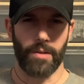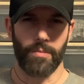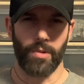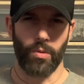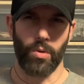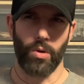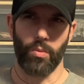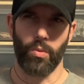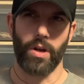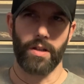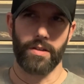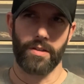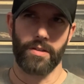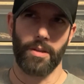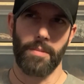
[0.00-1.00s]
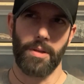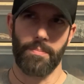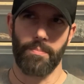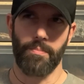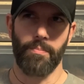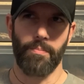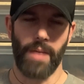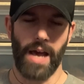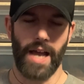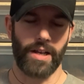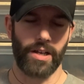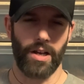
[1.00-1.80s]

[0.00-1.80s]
let me back